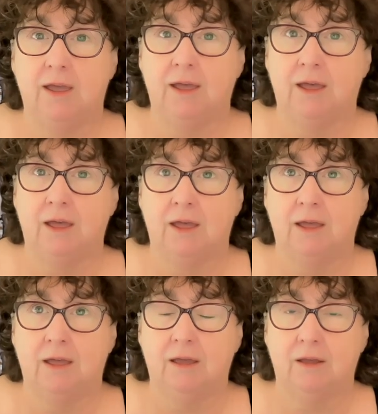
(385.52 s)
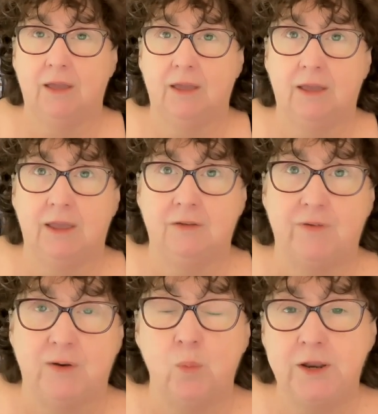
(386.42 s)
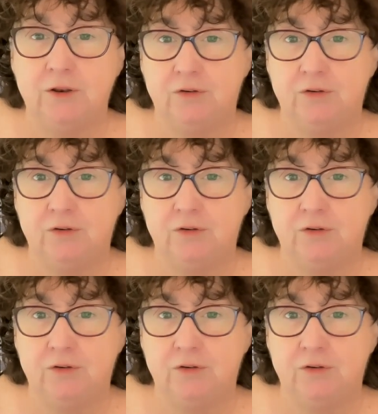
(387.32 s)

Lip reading: in fact, £1 and